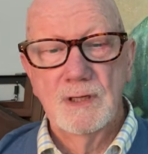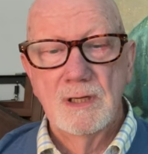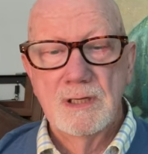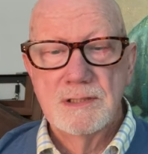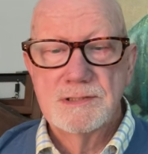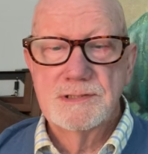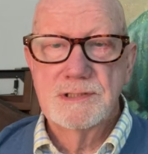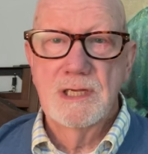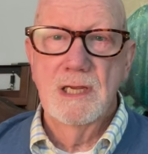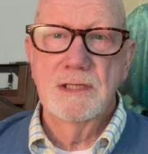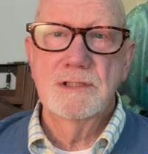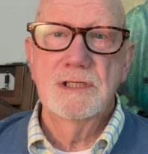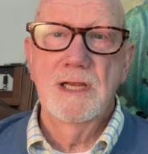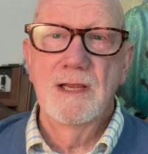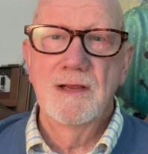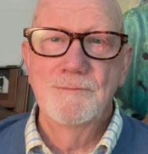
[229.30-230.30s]

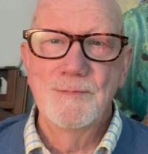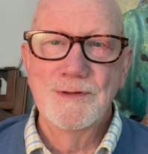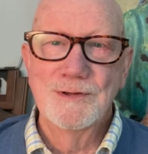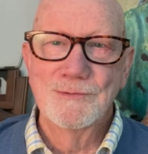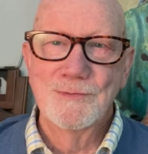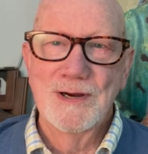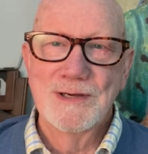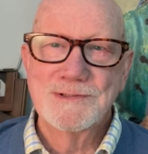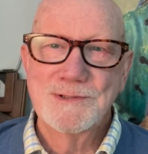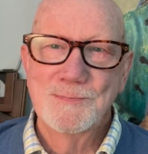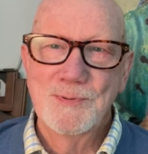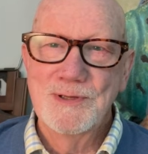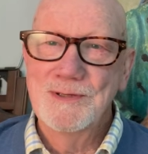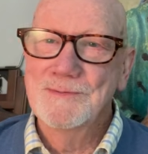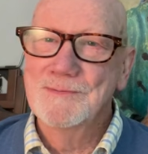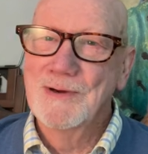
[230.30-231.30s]
Sketch gave me the
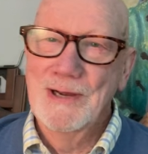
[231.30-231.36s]
recipe,